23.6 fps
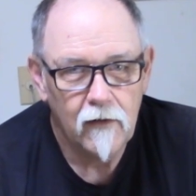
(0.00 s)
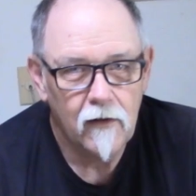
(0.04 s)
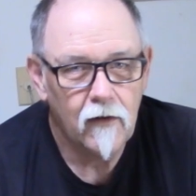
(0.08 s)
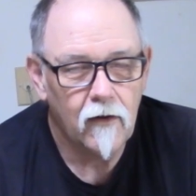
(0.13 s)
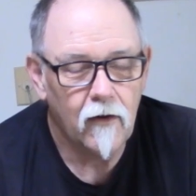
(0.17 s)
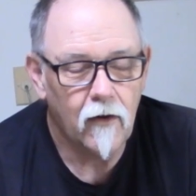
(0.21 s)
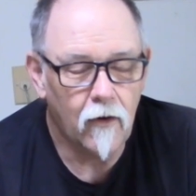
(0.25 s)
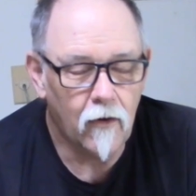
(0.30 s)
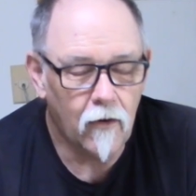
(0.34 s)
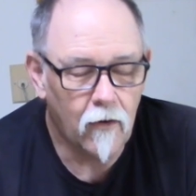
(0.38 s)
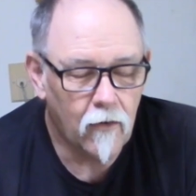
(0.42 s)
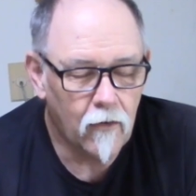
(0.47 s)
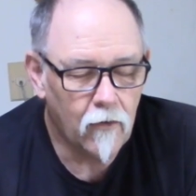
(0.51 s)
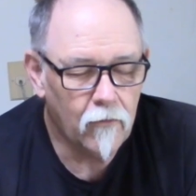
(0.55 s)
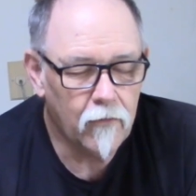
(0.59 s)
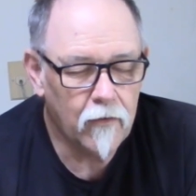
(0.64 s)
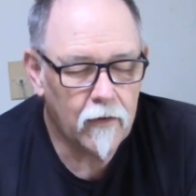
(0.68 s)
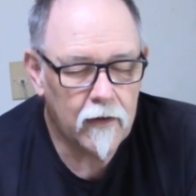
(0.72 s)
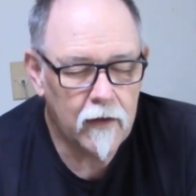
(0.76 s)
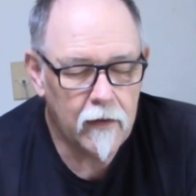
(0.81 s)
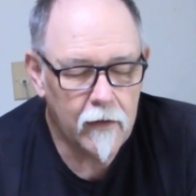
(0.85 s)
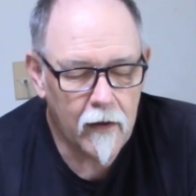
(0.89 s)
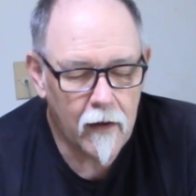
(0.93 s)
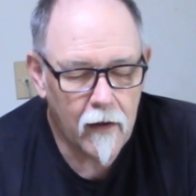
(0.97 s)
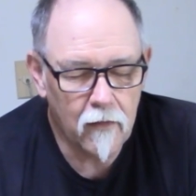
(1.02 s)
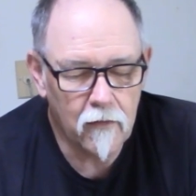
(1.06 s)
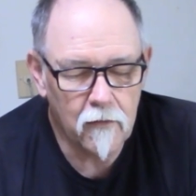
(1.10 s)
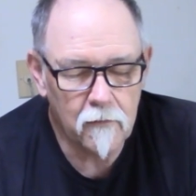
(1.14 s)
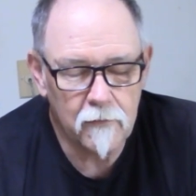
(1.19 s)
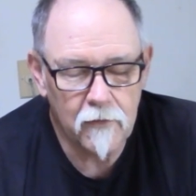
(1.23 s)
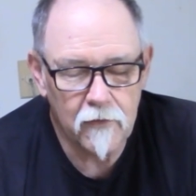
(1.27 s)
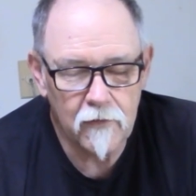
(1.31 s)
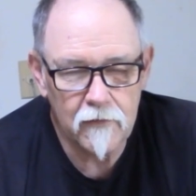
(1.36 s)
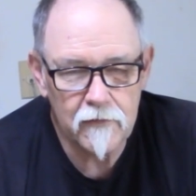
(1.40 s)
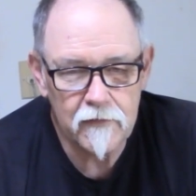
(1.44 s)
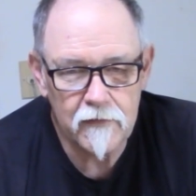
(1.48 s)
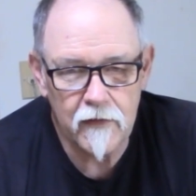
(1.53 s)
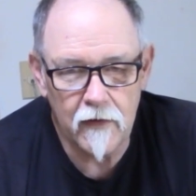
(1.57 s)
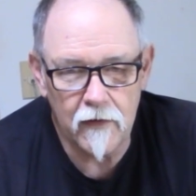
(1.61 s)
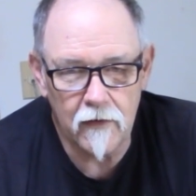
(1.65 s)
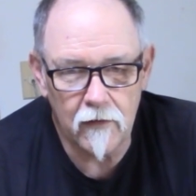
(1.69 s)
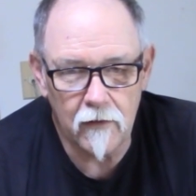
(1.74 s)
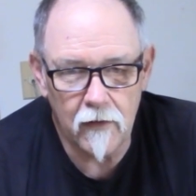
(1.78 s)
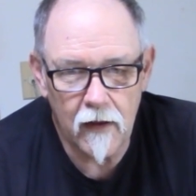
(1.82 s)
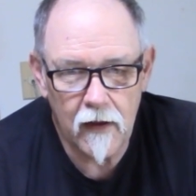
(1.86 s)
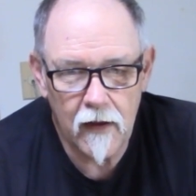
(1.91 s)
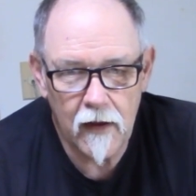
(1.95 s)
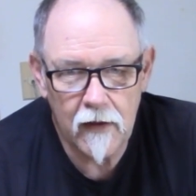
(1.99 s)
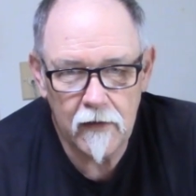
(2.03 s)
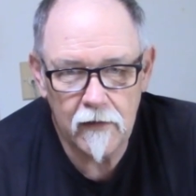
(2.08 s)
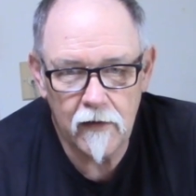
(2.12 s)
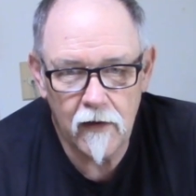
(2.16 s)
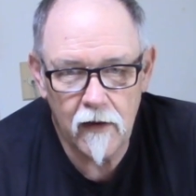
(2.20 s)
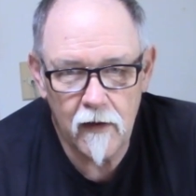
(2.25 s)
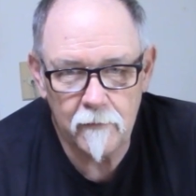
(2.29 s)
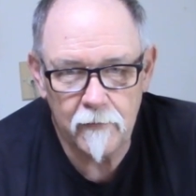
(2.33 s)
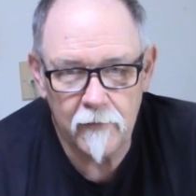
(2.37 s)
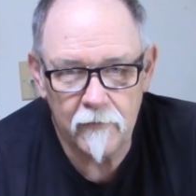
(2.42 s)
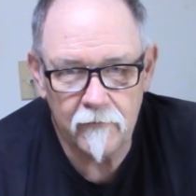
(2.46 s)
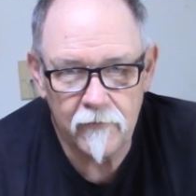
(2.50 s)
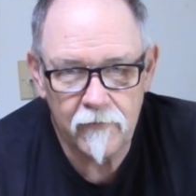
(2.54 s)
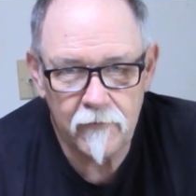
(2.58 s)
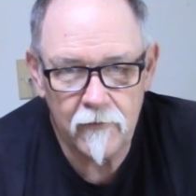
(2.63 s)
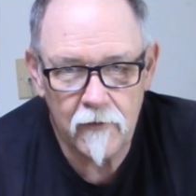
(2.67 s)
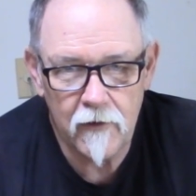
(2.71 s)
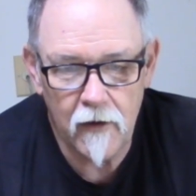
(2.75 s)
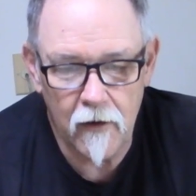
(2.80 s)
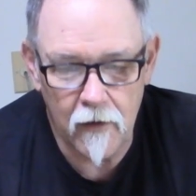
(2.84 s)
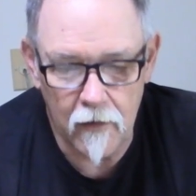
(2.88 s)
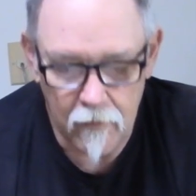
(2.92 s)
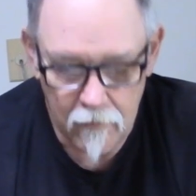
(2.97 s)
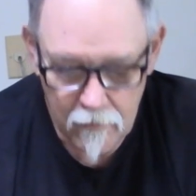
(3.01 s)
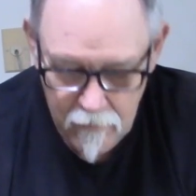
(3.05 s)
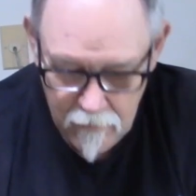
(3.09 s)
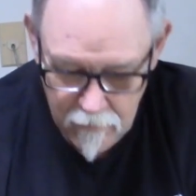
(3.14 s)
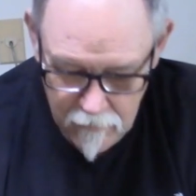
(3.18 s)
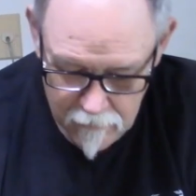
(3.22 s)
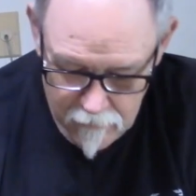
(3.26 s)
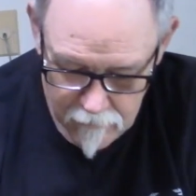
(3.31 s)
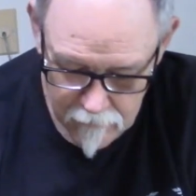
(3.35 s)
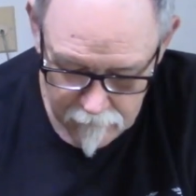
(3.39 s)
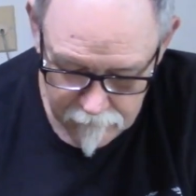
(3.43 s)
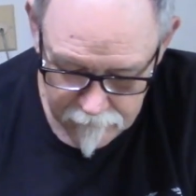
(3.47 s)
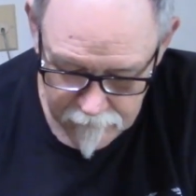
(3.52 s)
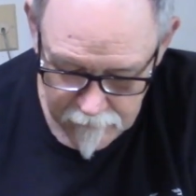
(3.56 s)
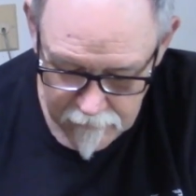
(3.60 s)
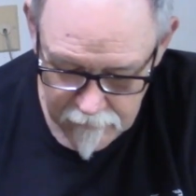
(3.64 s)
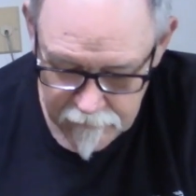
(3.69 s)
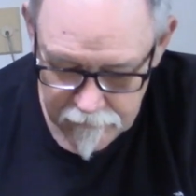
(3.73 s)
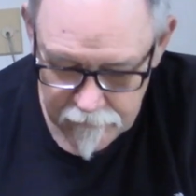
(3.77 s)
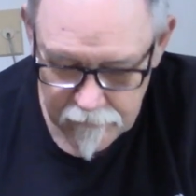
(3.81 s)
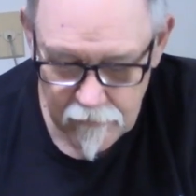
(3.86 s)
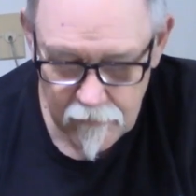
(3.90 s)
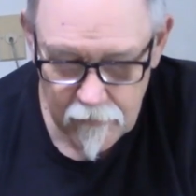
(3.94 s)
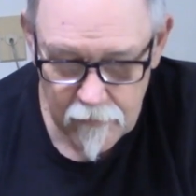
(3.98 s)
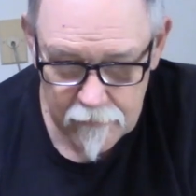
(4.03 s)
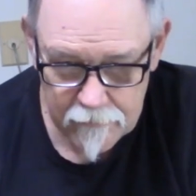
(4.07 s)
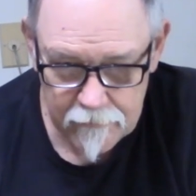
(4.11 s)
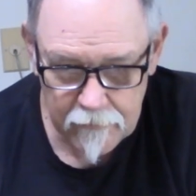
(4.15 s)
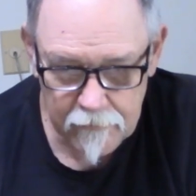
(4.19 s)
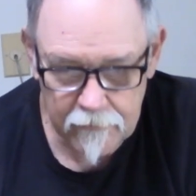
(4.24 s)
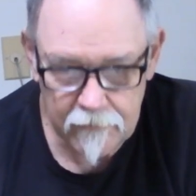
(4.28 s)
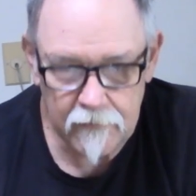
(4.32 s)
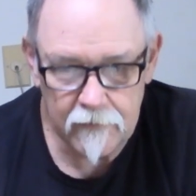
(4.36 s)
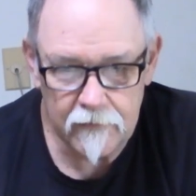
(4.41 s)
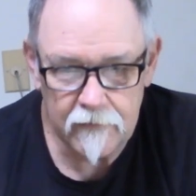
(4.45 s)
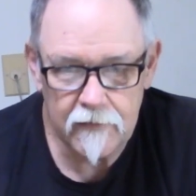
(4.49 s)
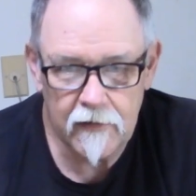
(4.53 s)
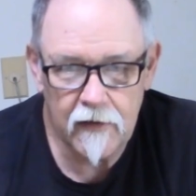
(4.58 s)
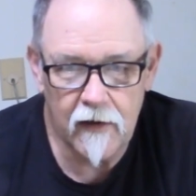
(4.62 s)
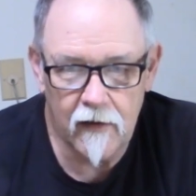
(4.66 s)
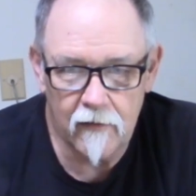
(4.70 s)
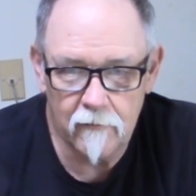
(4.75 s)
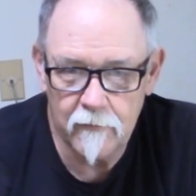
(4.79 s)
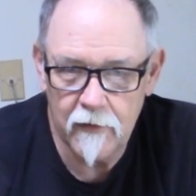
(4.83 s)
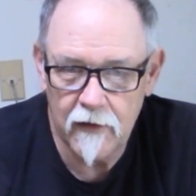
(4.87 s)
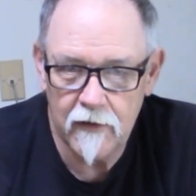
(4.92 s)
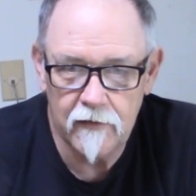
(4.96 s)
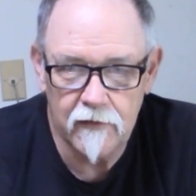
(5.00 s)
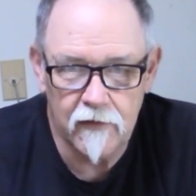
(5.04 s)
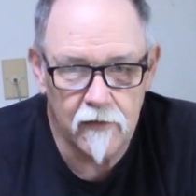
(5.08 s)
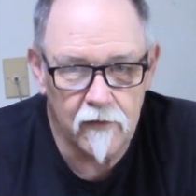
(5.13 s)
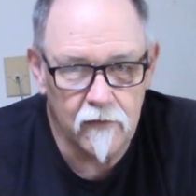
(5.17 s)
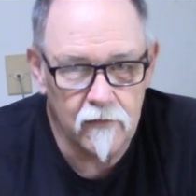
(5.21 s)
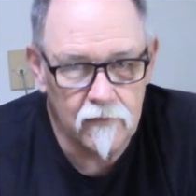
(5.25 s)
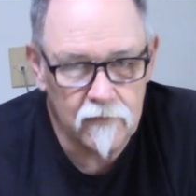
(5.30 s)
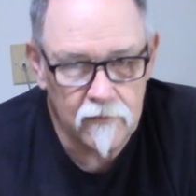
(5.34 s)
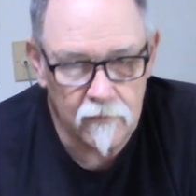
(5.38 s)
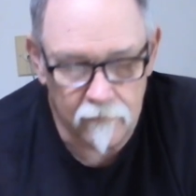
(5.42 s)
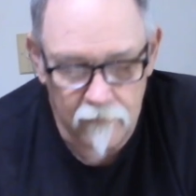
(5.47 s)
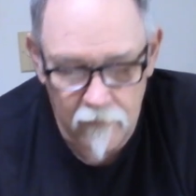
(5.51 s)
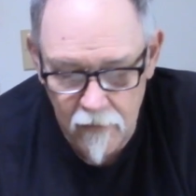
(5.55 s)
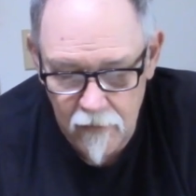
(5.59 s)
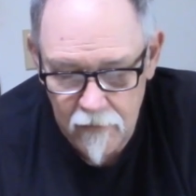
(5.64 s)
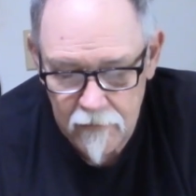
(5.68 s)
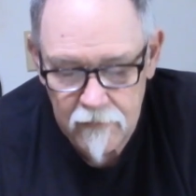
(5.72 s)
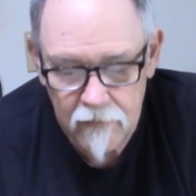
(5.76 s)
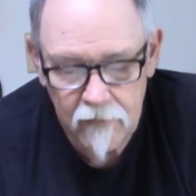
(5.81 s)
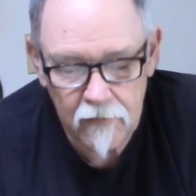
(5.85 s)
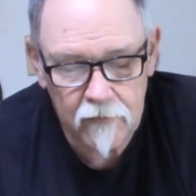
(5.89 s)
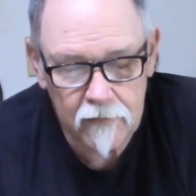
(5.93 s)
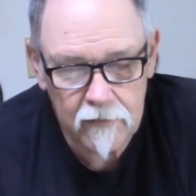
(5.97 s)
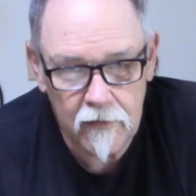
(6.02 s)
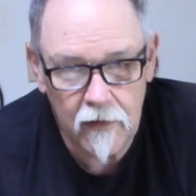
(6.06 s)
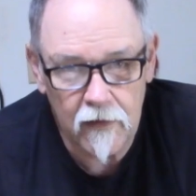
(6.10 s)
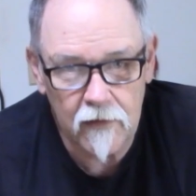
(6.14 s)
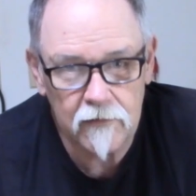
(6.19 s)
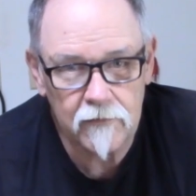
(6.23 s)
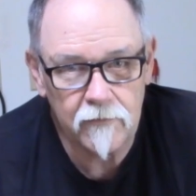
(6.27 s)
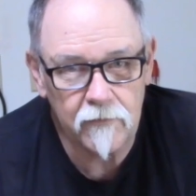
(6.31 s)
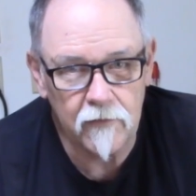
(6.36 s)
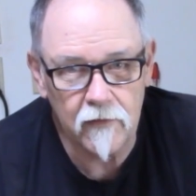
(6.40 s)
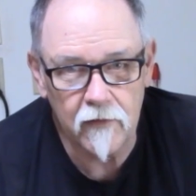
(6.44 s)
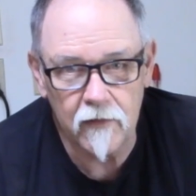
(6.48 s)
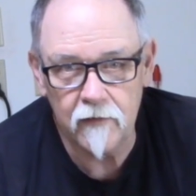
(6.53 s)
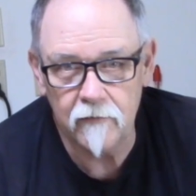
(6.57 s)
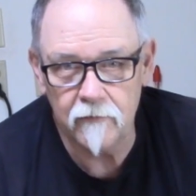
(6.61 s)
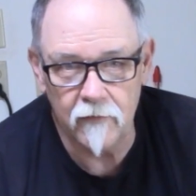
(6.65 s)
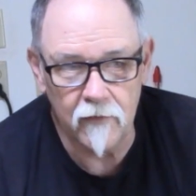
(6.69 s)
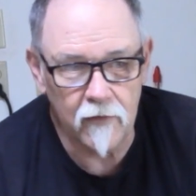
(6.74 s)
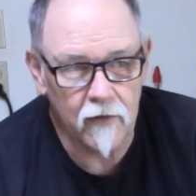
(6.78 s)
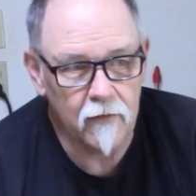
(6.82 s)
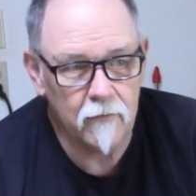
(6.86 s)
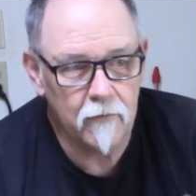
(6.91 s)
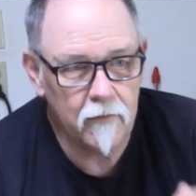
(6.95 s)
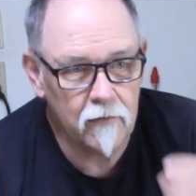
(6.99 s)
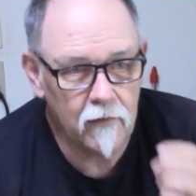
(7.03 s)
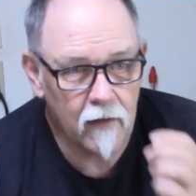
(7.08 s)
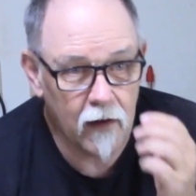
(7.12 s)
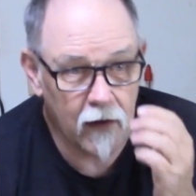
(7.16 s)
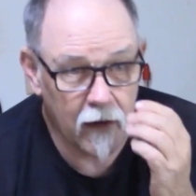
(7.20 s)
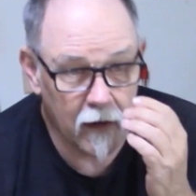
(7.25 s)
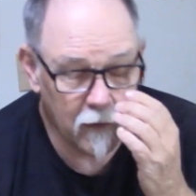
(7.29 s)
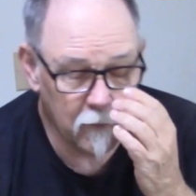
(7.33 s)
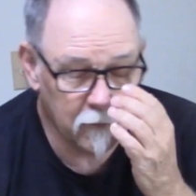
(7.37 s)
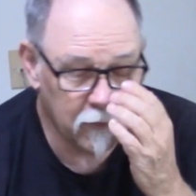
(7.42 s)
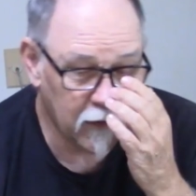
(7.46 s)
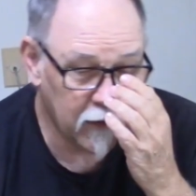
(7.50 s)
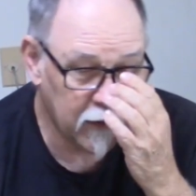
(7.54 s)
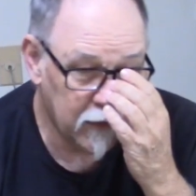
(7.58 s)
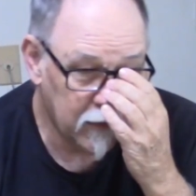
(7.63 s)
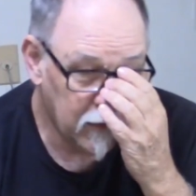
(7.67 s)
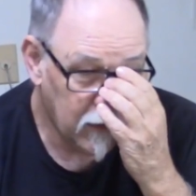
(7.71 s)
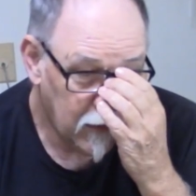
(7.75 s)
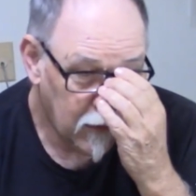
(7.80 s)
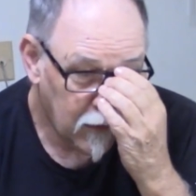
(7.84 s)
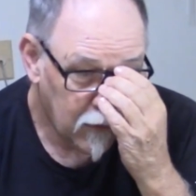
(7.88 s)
All the calibers that are lined up in front of these cartridges have been used very successfully, very reliably